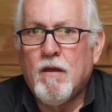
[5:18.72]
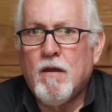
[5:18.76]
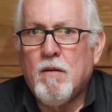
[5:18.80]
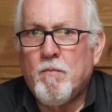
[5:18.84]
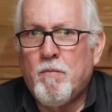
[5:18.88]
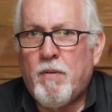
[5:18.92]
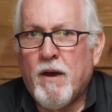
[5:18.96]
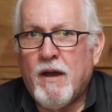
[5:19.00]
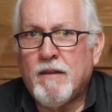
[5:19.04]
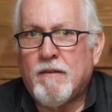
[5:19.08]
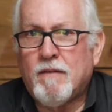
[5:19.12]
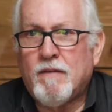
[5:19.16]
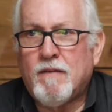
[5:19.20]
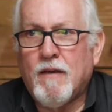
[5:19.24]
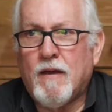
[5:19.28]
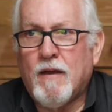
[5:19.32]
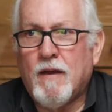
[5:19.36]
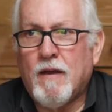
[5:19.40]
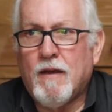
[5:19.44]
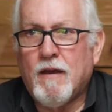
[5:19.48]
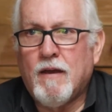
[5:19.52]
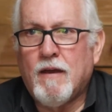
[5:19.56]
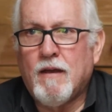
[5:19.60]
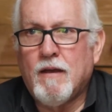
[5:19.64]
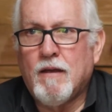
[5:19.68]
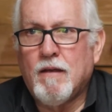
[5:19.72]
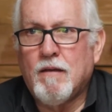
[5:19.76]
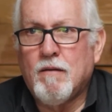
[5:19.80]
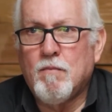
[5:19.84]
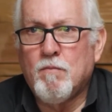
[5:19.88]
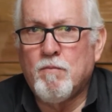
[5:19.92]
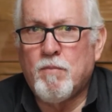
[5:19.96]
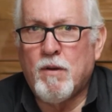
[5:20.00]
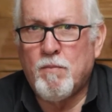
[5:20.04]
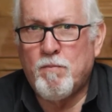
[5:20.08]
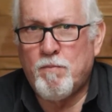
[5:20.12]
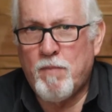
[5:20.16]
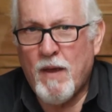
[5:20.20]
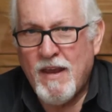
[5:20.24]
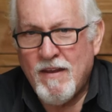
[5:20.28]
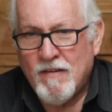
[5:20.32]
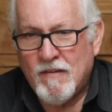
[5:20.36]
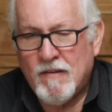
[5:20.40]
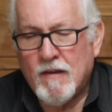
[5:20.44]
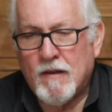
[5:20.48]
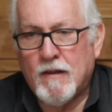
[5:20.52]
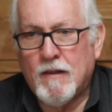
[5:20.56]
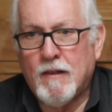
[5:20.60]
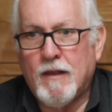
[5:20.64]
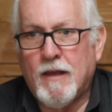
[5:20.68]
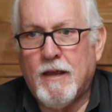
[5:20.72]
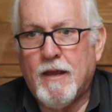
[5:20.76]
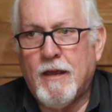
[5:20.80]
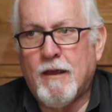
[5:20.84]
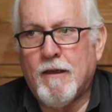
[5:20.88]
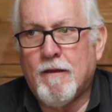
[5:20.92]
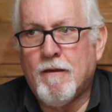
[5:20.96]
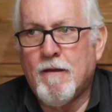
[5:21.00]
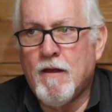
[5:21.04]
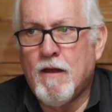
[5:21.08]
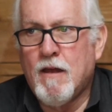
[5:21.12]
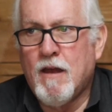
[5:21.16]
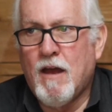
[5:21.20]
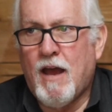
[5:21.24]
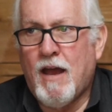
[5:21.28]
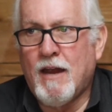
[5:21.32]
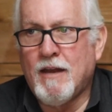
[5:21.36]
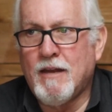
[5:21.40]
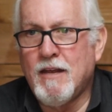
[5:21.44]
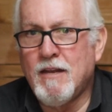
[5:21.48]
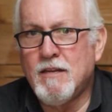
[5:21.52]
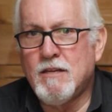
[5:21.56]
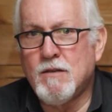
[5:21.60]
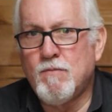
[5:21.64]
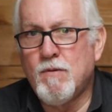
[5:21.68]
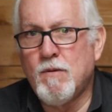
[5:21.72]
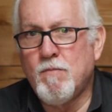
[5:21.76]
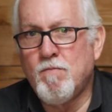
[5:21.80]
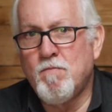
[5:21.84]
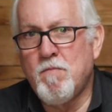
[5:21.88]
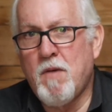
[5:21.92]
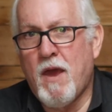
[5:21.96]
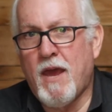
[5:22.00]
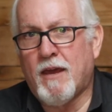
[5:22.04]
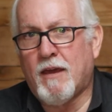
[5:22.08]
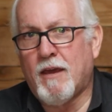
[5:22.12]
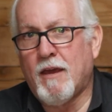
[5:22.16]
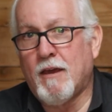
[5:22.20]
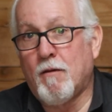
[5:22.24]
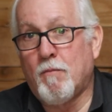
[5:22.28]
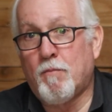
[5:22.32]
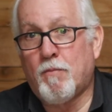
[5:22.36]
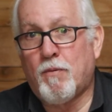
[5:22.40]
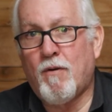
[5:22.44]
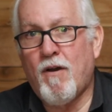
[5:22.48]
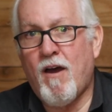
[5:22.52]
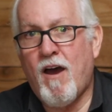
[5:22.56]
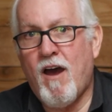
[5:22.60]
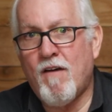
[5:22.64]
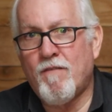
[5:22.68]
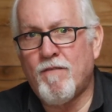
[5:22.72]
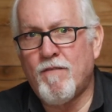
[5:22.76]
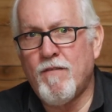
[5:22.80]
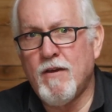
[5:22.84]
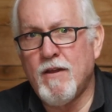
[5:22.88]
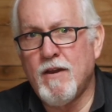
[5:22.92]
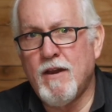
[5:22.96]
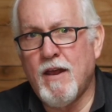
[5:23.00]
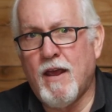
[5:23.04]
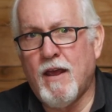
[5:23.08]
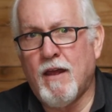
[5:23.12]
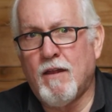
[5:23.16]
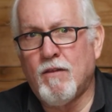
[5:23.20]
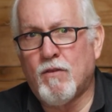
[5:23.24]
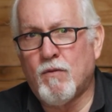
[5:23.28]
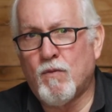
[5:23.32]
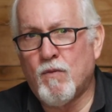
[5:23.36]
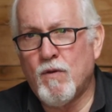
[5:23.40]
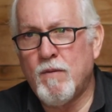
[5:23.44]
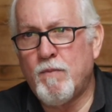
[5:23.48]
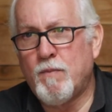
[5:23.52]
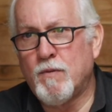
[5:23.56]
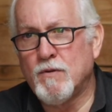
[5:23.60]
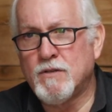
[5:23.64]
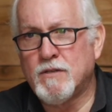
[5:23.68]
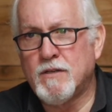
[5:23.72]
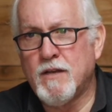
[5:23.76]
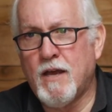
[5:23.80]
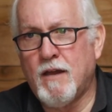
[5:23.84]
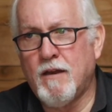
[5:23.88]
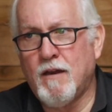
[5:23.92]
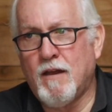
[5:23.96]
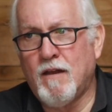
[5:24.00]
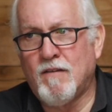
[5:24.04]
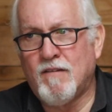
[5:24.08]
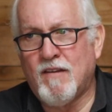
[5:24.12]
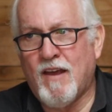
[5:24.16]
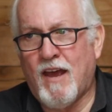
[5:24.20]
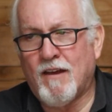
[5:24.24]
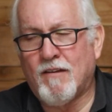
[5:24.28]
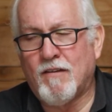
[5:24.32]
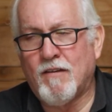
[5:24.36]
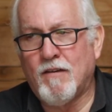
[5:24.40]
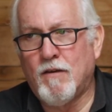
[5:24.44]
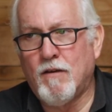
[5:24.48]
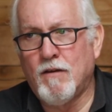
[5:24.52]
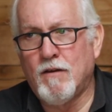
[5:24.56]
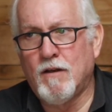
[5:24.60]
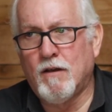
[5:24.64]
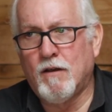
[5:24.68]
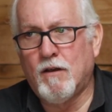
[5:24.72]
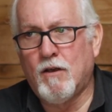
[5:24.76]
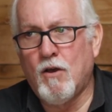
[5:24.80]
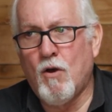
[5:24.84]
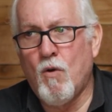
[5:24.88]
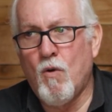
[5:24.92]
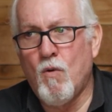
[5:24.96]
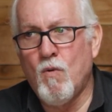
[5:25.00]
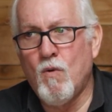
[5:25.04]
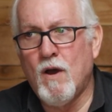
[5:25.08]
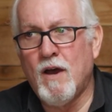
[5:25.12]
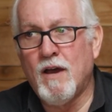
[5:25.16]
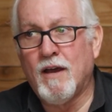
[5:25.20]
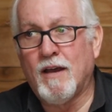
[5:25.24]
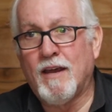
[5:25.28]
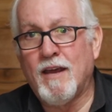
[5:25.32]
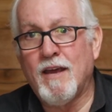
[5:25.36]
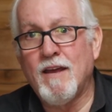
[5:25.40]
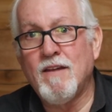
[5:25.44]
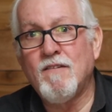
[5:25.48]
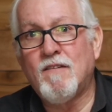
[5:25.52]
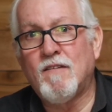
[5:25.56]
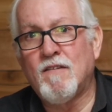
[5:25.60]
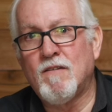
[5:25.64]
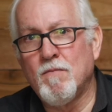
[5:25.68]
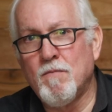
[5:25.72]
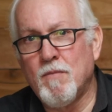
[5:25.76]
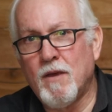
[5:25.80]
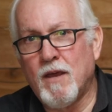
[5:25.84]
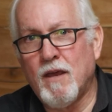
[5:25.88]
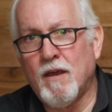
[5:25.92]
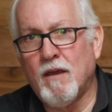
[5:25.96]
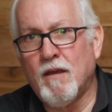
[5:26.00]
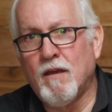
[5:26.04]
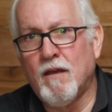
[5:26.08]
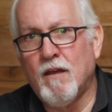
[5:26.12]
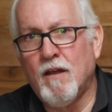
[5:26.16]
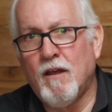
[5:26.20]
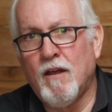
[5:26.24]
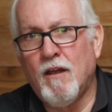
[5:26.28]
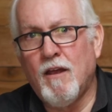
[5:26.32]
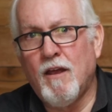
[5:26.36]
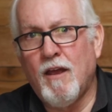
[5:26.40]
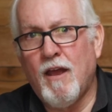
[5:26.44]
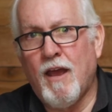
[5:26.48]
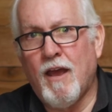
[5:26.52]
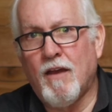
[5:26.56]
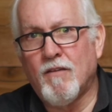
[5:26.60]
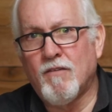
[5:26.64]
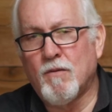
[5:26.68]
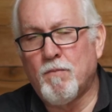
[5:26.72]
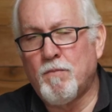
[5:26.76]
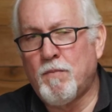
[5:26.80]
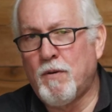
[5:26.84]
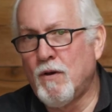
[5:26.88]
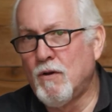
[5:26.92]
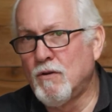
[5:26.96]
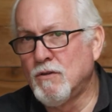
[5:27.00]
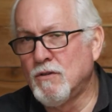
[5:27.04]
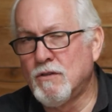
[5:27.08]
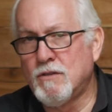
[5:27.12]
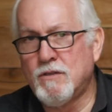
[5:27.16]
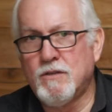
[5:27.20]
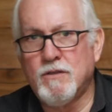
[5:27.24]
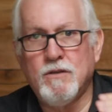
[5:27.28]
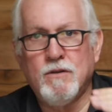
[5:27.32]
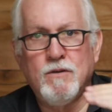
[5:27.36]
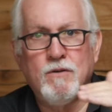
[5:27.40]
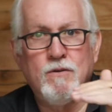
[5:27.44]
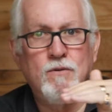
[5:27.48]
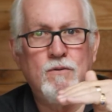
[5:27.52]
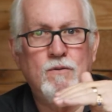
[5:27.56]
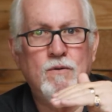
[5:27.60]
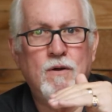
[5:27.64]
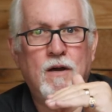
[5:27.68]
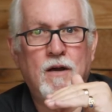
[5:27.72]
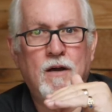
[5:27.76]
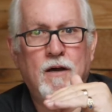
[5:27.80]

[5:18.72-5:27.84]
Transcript: But basically, I need to be making a profit, and 3% is actually going to go against me, as opposed to